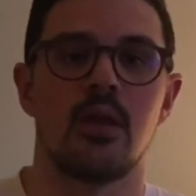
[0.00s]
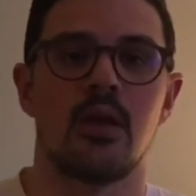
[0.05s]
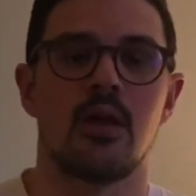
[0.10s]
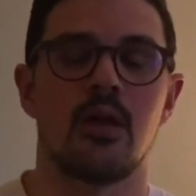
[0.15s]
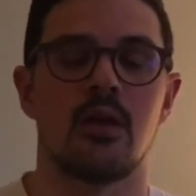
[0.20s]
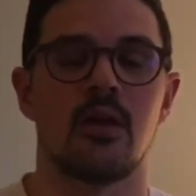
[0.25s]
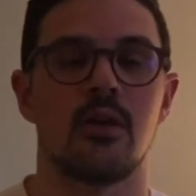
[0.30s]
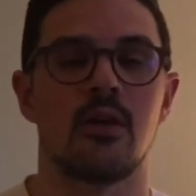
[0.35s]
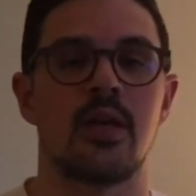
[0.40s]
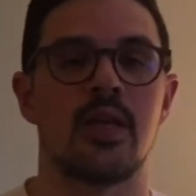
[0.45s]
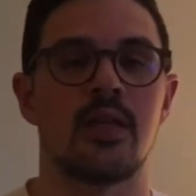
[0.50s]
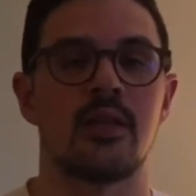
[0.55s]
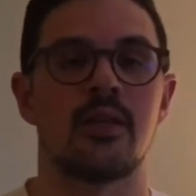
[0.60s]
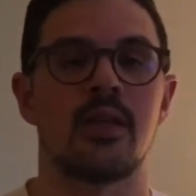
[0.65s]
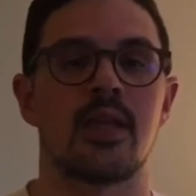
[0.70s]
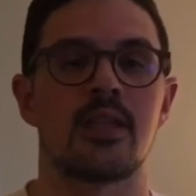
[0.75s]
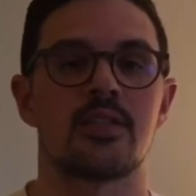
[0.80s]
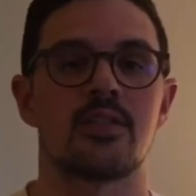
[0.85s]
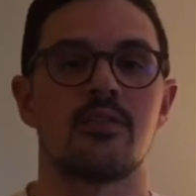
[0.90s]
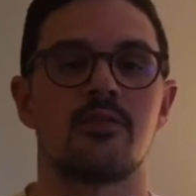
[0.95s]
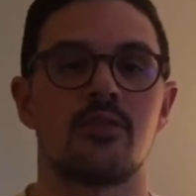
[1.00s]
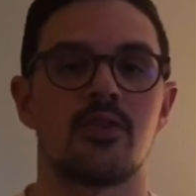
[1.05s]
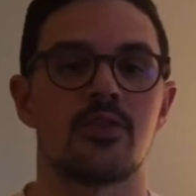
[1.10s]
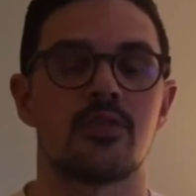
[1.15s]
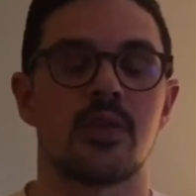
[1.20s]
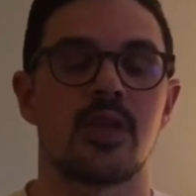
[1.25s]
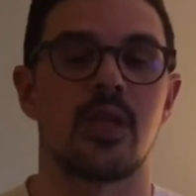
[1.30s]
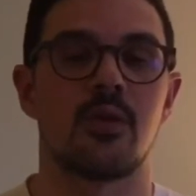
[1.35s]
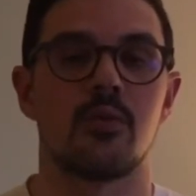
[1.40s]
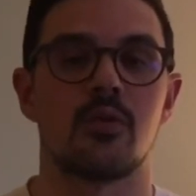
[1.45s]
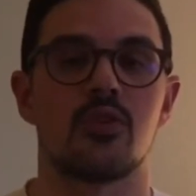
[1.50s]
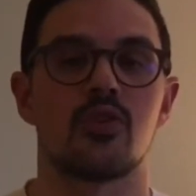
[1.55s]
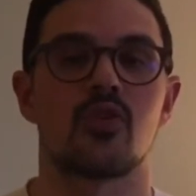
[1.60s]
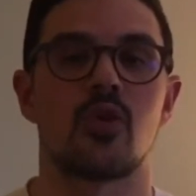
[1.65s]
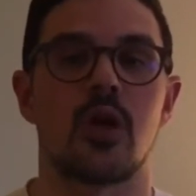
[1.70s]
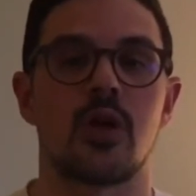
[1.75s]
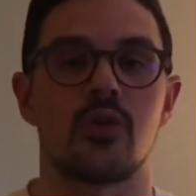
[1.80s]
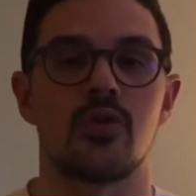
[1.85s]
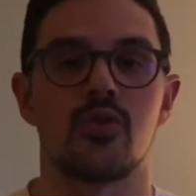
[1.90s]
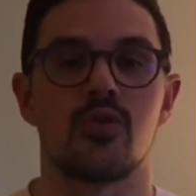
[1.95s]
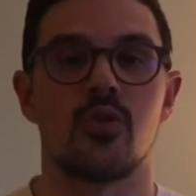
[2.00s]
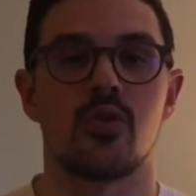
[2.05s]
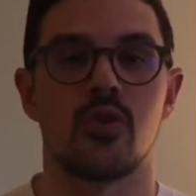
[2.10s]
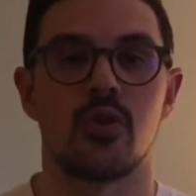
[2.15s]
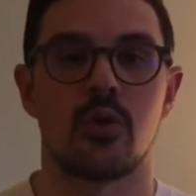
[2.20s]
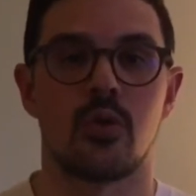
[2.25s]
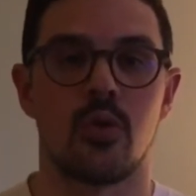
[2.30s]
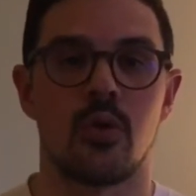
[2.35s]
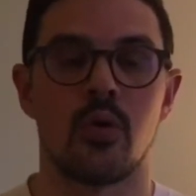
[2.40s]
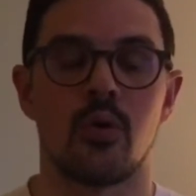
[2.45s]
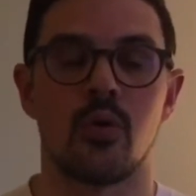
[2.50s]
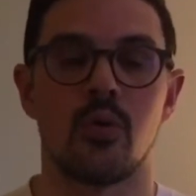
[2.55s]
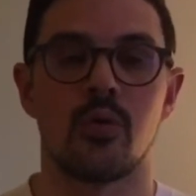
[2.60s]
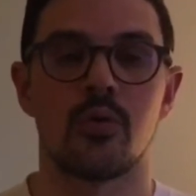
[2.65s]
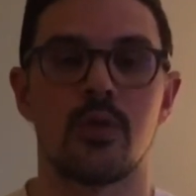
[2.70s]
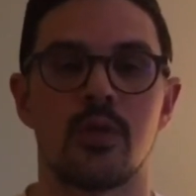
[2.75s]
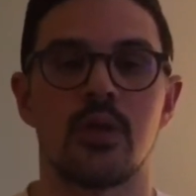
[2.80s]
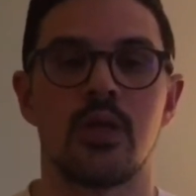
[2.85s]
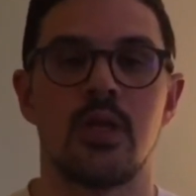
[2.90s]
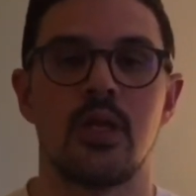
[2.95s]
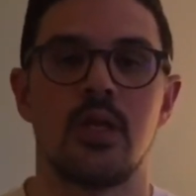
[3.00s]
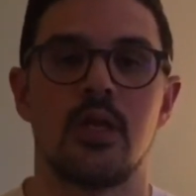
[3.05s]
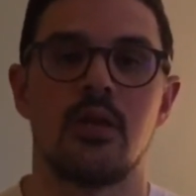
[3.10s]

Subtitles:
And that's the first thing I would try to do on your own,